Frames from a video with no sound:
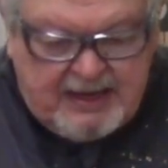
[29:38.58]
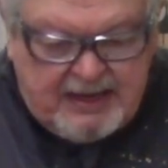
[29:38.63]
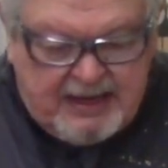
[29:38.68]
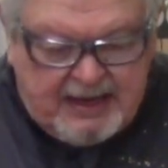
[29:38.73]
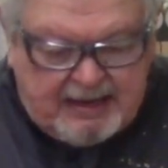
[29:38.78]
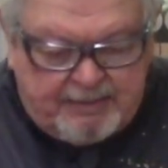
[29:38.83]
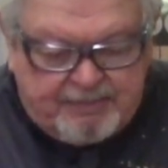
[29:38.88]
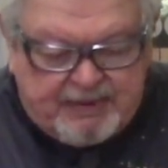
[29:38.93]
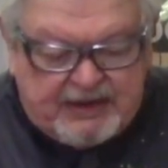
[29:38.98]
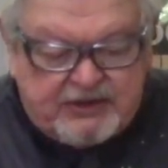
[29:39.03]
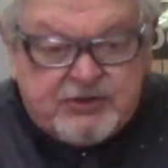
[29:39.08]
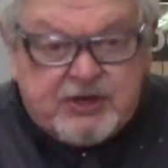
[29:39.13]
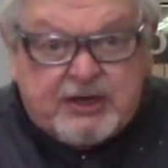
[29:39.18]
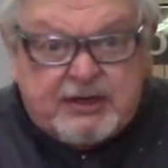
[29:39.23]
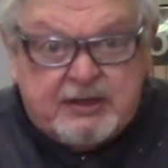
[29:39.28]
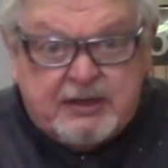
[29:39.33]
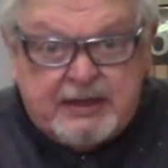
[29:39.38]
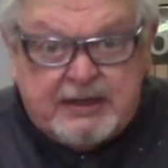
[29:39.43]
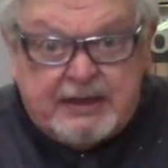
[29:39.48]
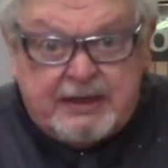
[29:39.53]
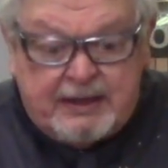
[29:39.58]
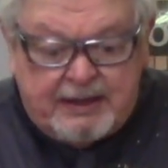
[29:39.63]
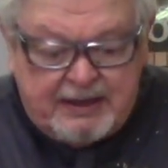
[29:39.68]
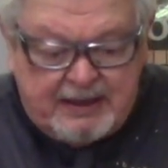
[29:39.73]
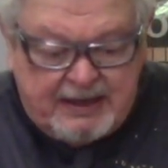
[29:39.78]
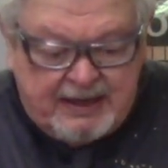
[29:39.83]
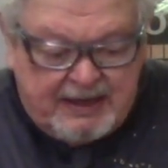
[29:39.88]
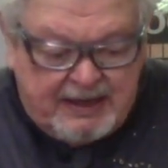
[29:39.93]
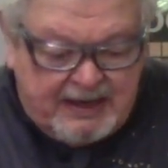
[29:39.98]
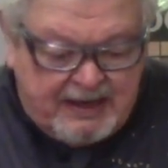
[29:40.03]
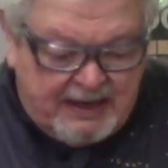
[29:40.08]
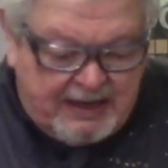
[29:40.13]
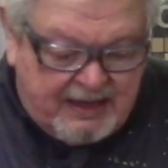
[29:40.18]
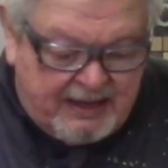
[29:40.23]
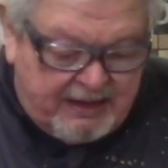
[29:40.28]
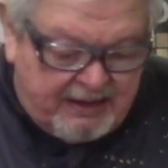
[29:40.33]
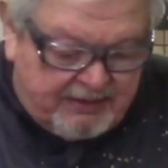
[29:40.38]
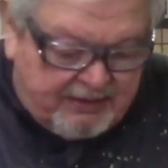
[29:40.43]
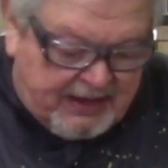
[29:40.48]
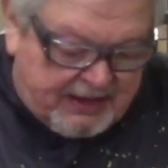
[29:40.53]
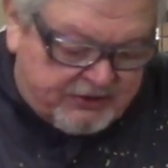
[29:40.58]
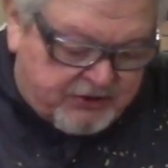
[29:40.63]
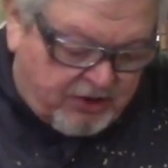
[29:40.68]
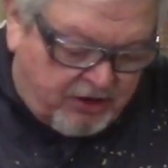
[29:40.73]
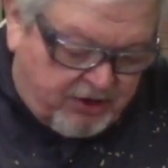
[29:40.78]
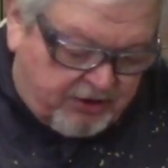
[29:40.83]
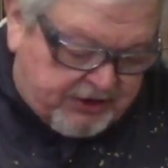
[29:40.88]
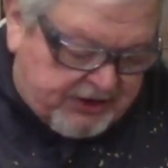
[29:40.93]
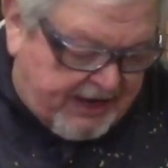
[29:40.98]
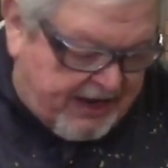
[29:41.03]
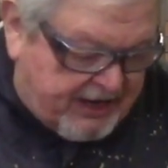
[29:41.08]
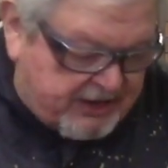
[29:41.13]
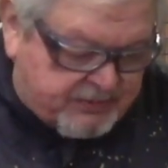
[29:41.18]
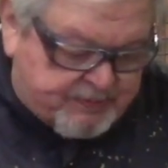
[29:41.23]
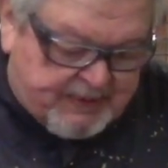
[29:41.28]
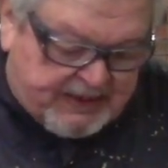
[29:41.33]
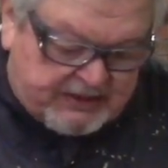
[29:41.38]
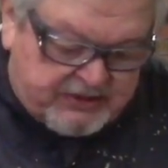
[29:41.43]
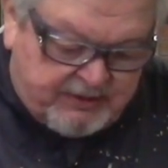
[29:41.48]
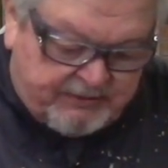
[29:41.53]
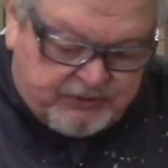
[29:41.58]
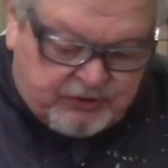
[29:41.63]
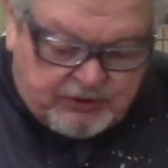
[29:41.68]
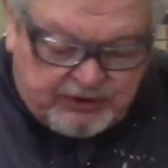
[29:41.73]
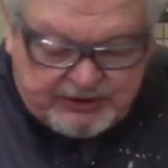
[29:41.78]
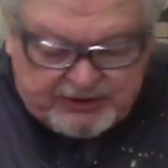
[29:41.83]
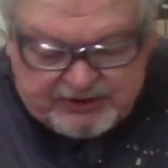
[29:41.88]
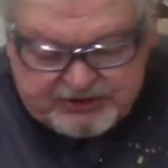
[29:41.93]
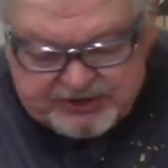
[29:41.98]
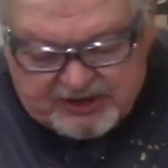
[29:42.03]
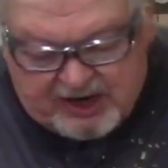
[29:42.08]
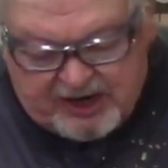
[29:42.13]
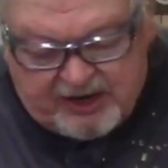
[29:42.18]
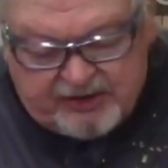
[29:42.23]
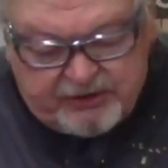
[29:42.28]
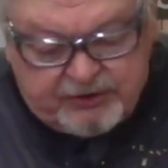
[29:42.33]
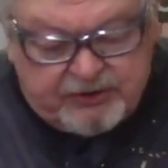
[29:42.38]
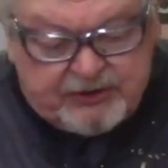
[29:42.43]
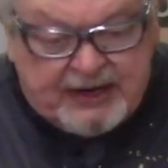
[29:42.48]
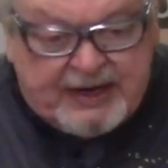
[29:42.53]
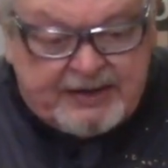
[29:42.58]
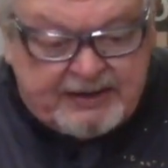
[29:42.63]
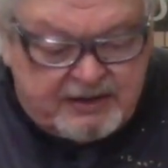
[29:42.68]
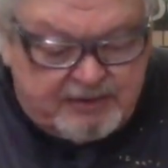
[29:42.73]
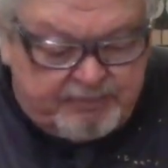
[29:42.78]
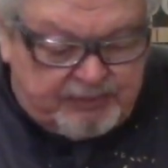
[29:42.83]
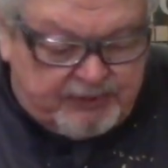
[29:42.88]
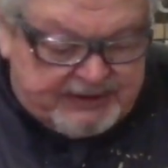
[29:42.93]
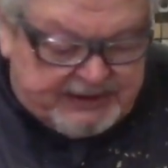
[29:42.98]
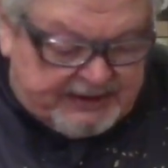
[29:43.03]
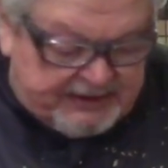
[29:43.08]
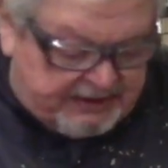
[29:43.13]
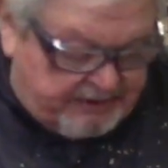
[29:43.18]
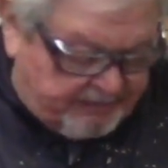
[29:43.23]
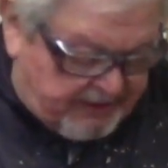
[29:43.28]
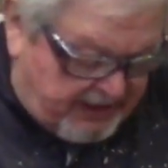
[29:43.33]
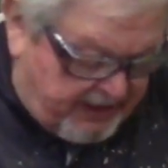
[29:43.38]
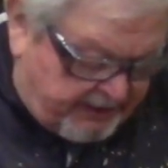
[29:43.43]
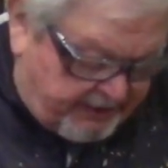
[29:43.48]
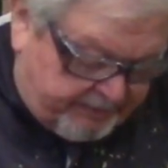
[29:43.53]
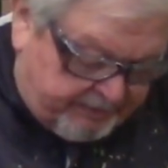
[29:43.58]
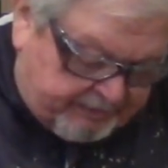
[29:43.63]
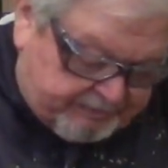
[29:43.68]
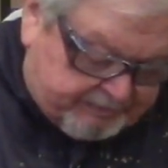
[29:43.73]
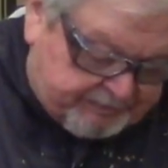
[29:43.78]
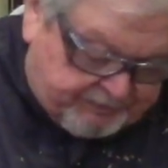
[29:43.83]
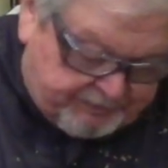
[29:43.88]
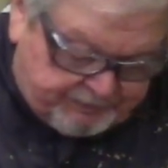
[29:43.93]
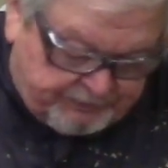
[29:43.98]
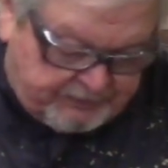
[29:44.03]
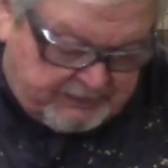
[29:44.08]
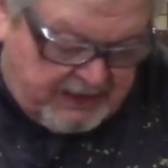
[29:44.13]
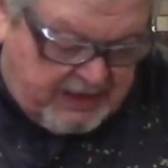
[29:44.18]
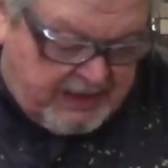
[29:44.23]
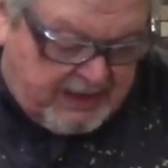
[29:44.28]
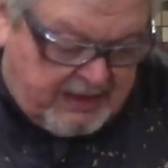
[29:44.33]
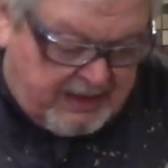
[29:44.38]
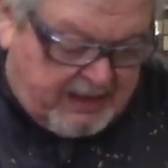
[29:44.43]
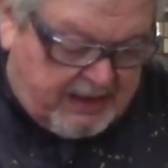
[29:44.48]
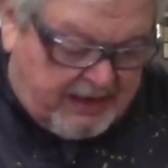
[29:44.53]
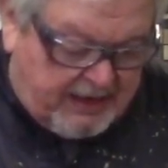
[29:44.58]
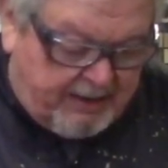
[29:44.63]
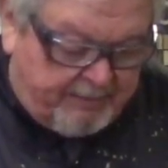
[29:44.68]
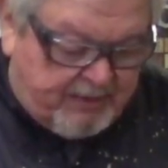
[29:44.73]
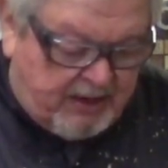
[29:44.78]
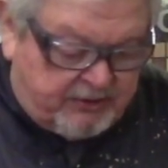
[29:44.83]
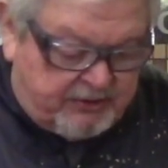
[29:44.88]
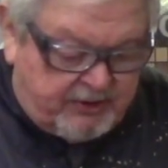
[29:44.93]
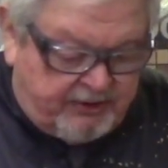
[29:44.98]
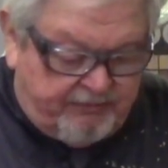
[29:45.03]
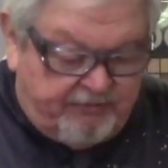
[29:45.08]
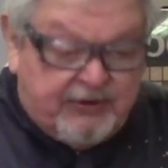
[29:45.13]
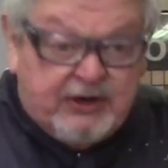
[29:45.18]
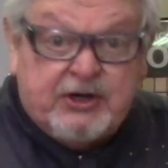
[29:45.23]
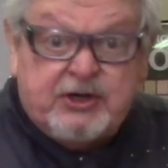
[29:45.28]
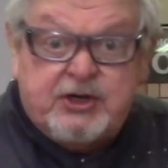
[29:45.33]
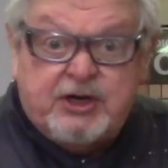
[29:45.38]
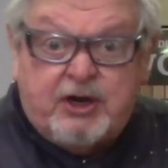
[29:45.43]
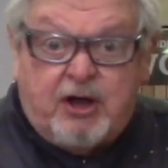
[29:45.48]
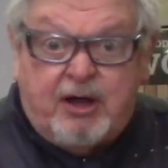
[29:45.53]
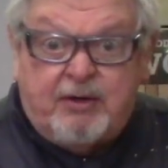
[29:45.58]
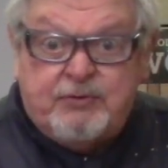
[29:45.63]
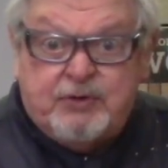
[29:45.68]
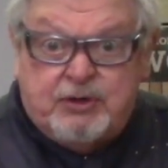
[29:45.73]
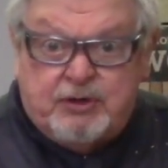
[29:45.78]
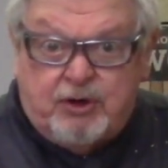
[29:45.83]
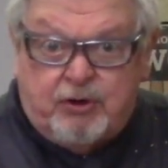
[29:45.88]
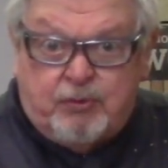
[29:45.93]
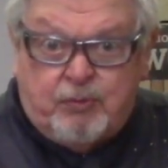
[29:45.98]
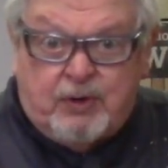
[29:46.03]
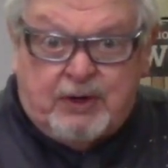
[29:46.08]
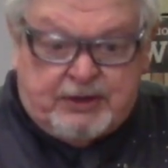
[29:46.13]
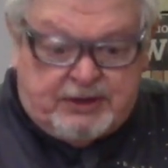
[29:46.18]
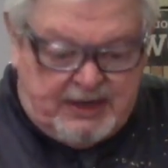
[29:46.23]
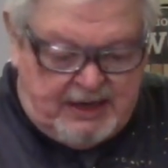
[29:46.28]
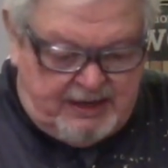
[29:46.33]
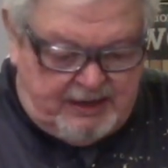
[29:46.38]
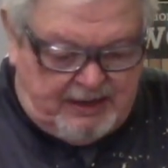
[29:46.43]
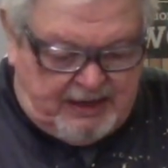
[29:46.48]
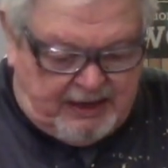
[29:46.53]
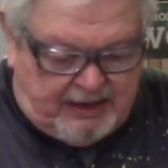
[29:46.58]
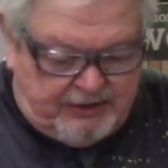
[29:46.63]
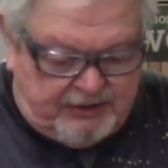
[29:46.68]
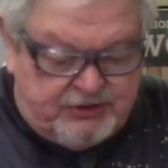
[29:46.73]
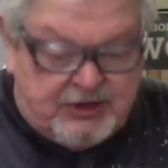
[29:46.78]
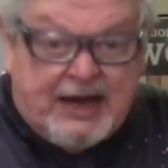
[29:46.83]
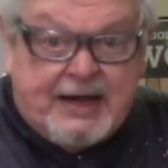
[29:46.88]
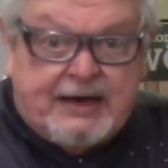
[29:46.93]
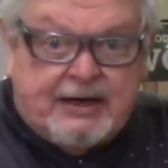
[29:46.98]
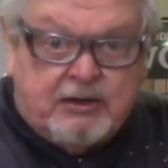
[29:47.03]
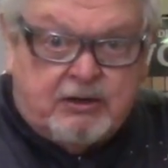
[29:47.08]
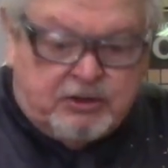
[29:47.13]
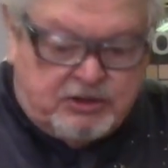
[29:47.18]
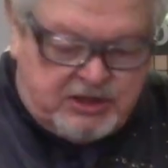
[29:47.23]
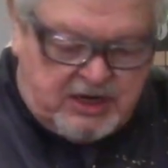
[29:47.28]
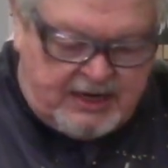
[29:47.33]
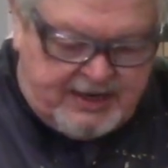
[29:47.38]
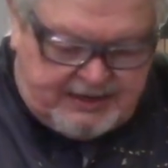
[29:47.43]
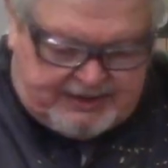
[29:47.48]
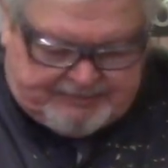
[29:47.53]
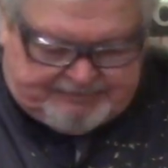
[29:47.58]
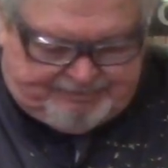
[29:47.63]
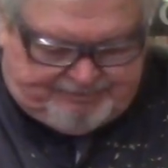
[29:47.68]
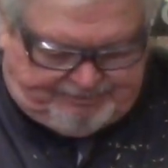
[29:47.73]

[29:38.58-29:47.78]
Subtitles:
And basically, that's all the aspects of doing this other than completing the bottom. And I'm not going to finish it off. You know what sanding looks like.